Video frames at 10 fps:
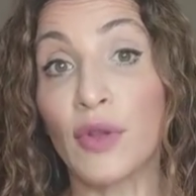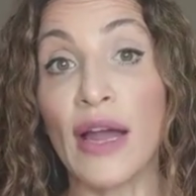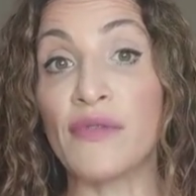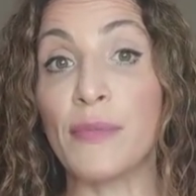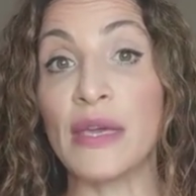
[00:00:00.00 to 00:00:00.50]
A
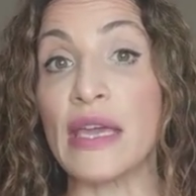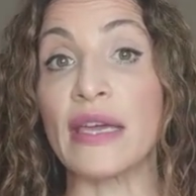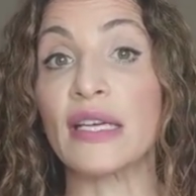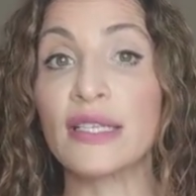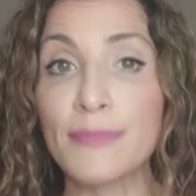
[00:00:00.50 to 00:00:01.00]
lot of it
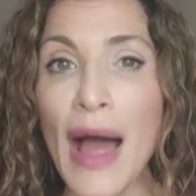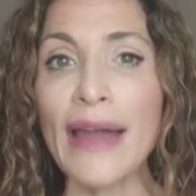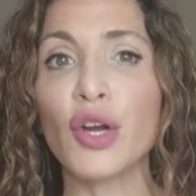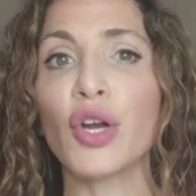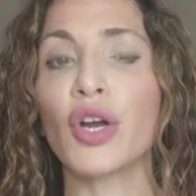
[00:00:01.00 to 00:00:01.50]
being
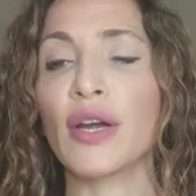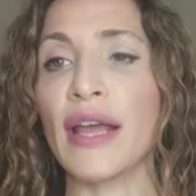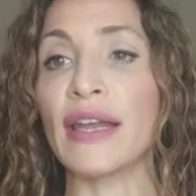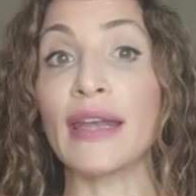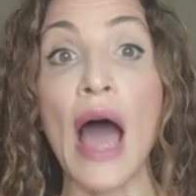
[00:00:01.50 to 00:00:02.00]
expired
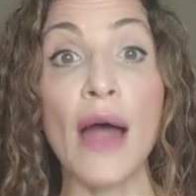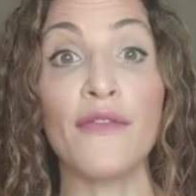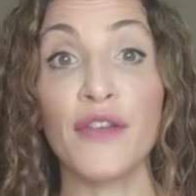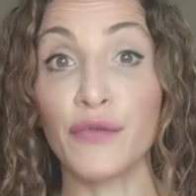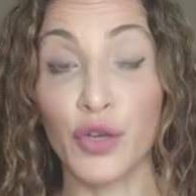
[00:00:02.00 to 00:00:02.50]
and
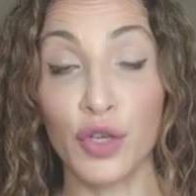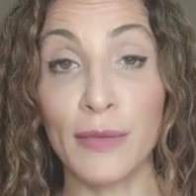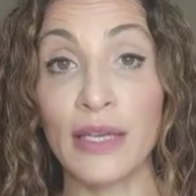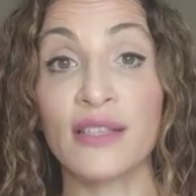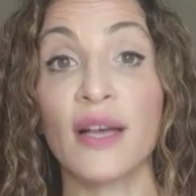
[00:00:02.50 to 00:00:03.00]
not fit for
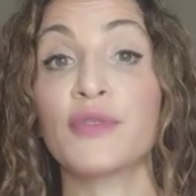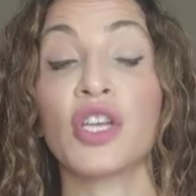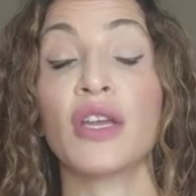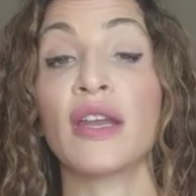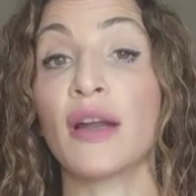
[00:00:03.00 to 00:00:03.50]
human
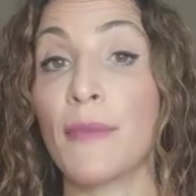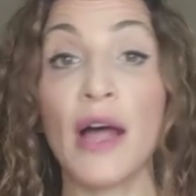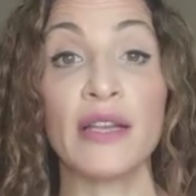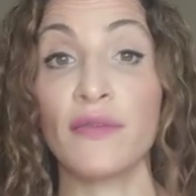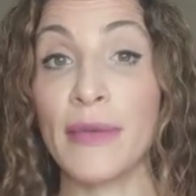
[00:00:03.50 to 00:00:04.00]
consumption. And I'm
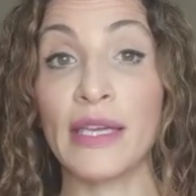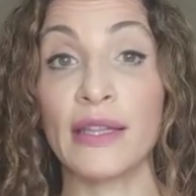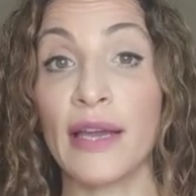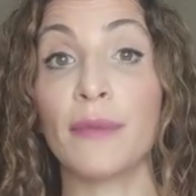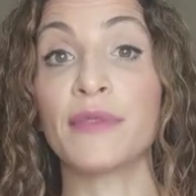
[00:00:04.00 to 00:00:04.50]
not even
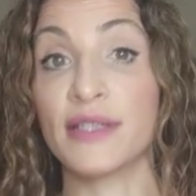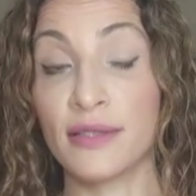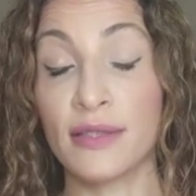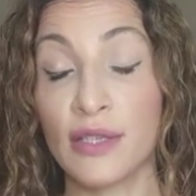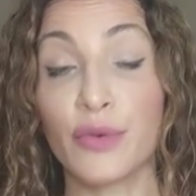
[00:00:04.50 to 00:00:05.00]
making that up. This
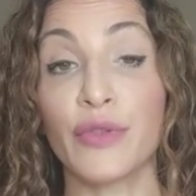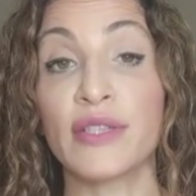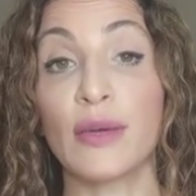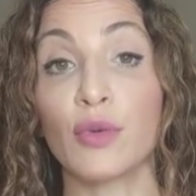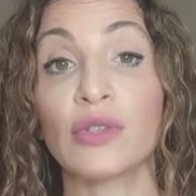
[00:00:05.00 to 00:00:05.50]
is, these are
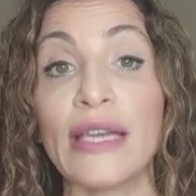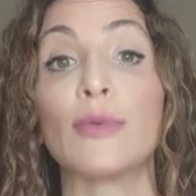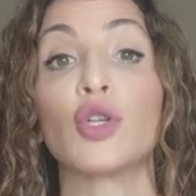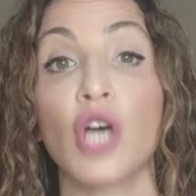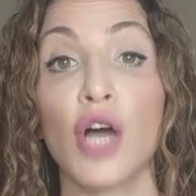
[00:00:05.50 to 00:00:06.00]
things that were
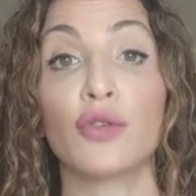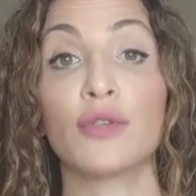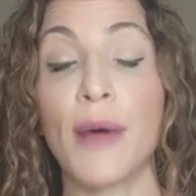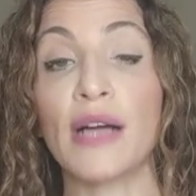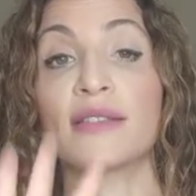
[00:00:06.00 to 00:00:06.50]
labeled on
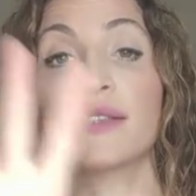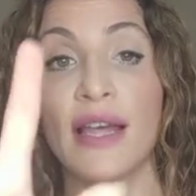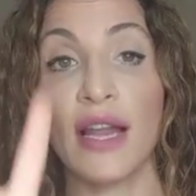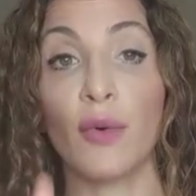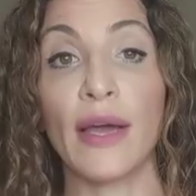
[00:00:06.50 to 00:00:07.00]
those boxes,
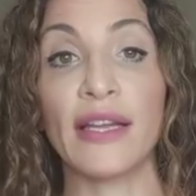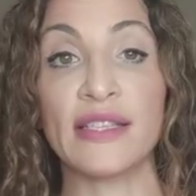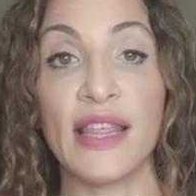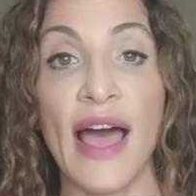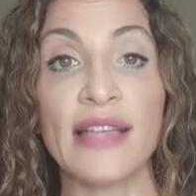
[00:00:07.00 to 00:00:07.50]
and I will get
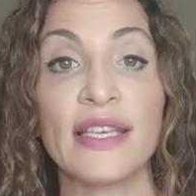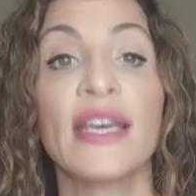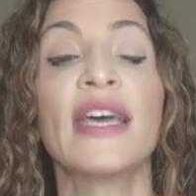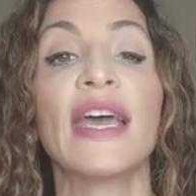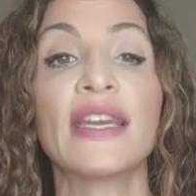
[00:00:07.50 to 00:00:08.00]
into that
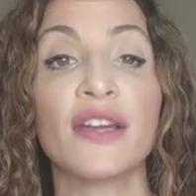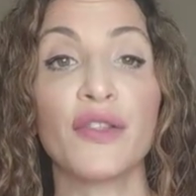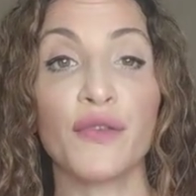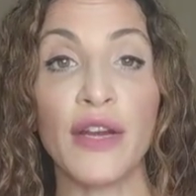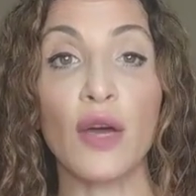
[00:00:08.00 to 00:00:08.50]
in
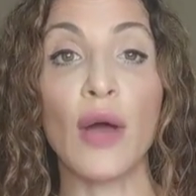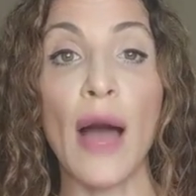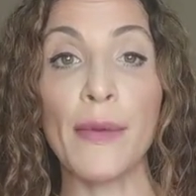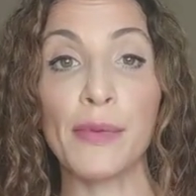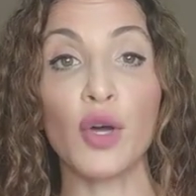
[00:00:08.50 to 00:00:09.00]
another video.
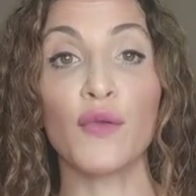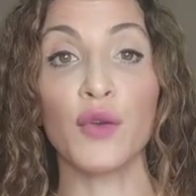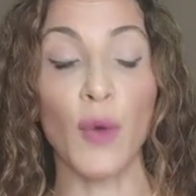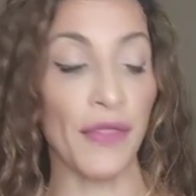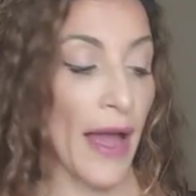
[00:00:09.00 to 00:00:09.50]
Comment below if
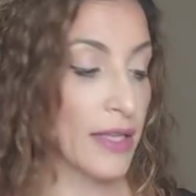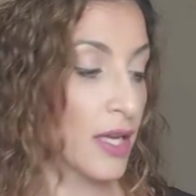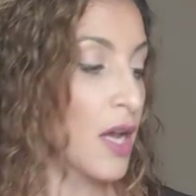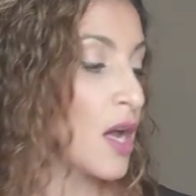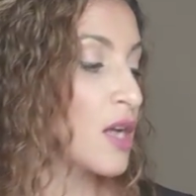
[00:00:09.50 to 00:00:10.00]
you want that.